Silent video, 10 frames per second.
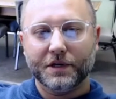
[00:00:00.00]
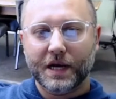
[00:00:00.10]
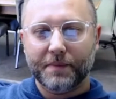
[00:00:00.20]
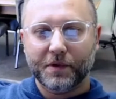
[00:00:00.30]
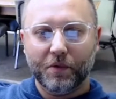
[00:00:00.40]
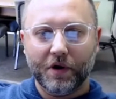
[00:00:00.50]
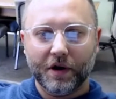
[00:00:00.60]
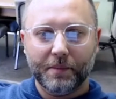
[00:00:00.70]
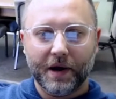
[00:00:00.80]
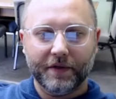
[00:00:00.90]
chapter
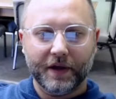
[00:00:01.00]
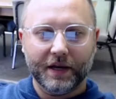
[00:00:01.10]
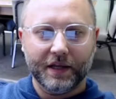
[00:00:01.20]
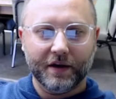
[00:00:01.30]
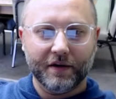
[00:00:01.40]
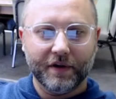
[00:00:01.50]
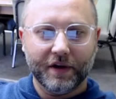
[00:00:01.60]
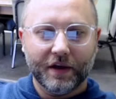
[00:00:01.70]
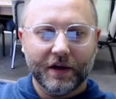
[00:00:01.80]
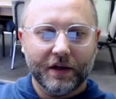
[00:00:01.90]
one about the idea of
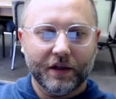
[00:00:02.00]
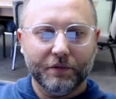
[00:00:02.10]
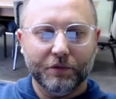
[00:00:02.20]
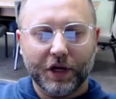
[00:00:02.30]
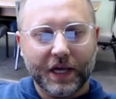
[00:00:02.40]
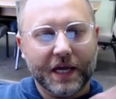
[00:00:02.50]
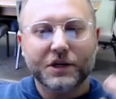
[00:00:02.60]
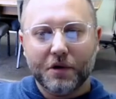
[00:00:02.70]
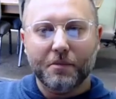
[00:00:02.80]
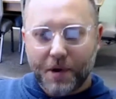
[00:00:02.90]
looking
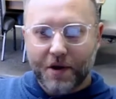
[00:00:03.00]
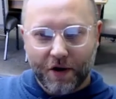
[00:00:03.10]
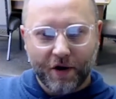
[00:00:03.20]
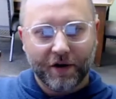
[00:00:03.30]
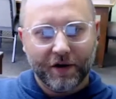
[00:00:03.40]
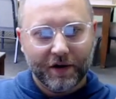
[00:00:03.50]
into a mirror.